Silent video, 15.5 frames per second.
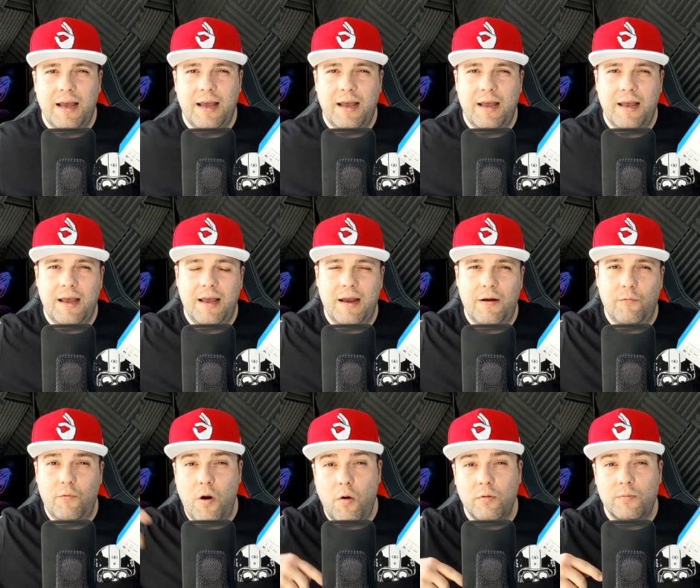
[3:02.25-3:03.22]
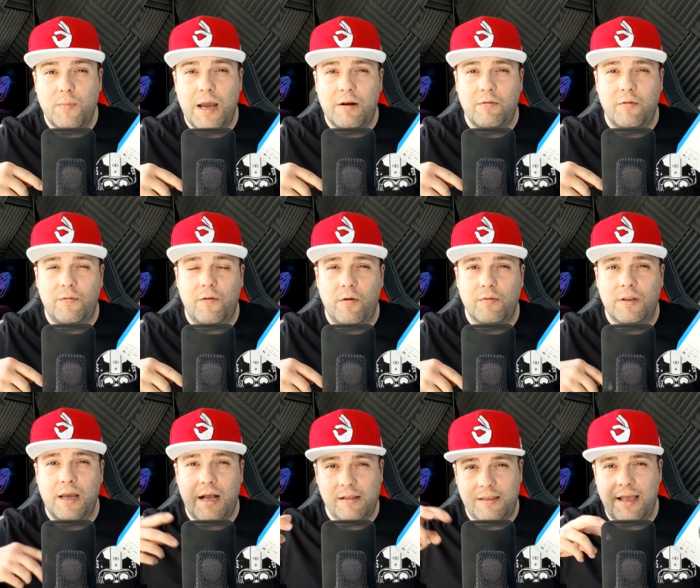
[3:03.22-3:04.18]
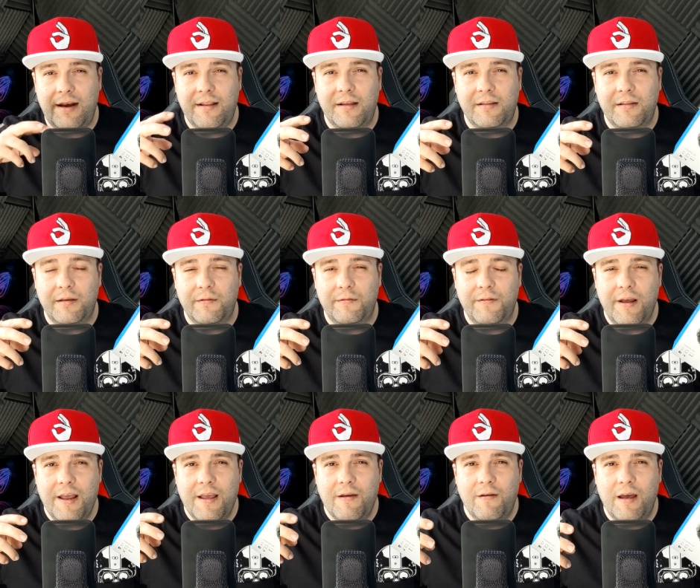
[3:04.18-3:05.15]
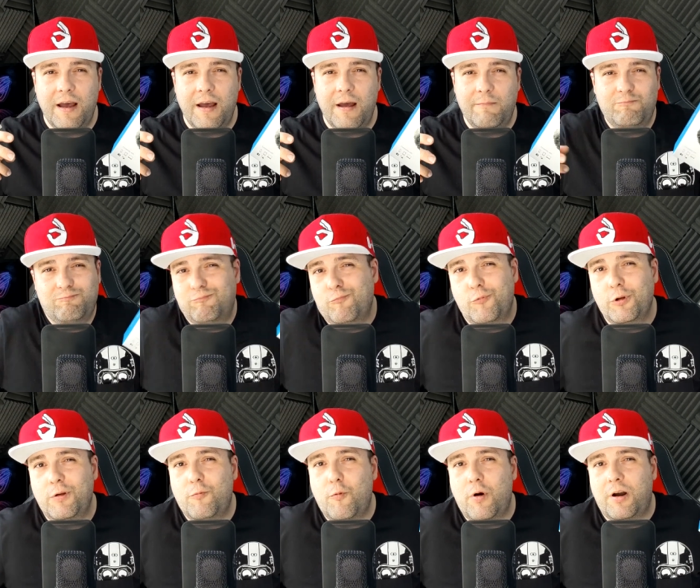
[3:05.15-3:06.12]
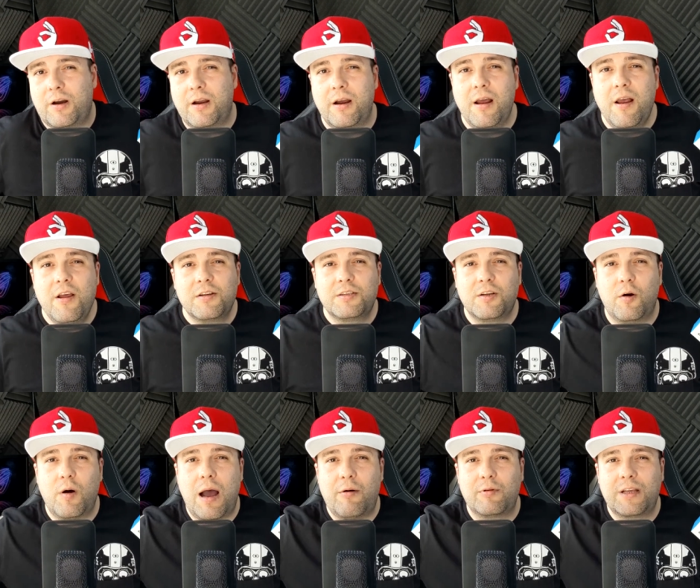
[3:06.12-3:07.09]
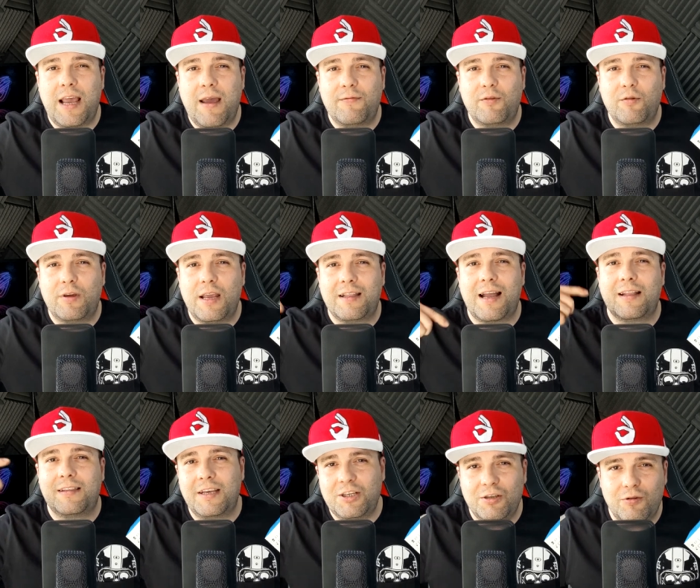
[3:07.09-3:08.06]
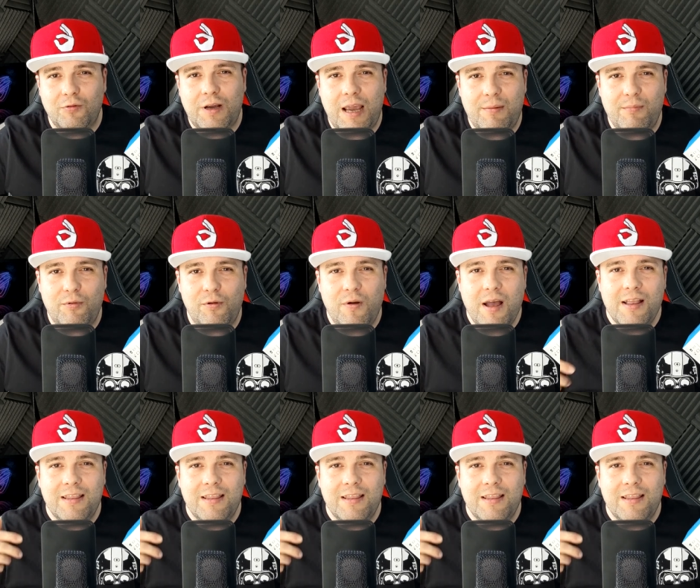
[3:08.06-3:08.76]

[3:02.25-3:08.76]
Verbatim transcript: uh, Rode microphone, the alternative, uh, wouldn't work. So I would have to get additional cable